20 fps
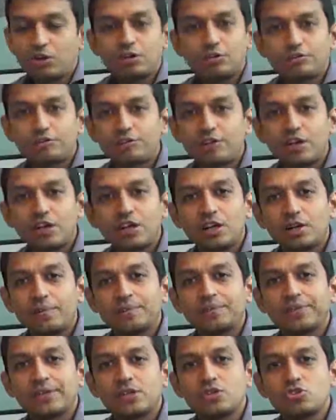
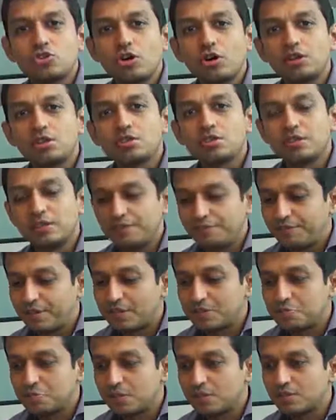of insurance and
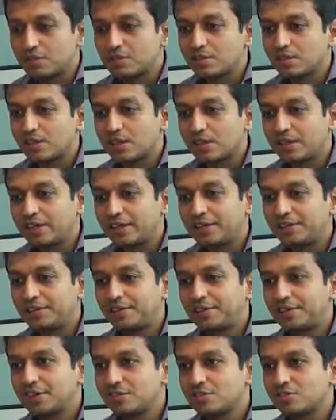investments, it
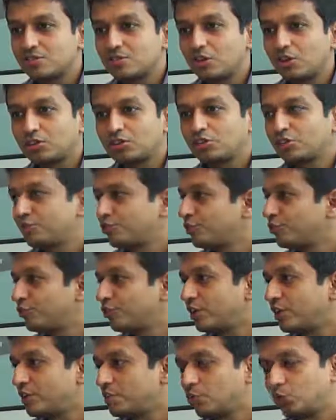raises lots of
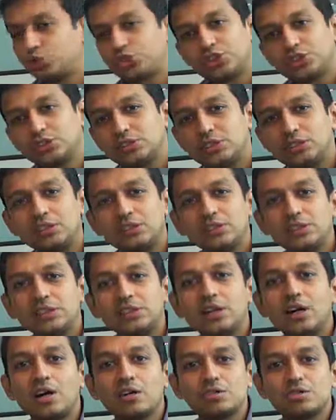different emotions in
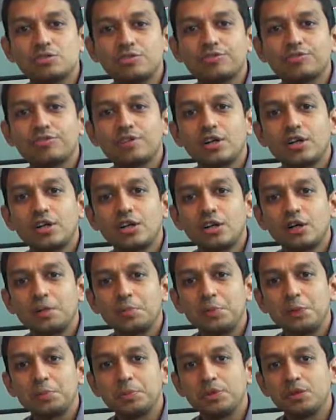the hearts of
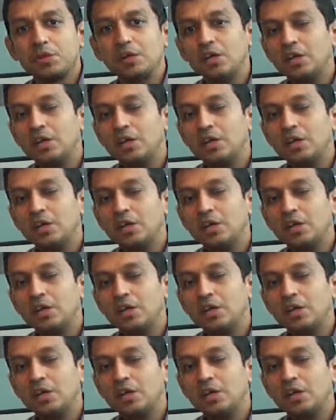people.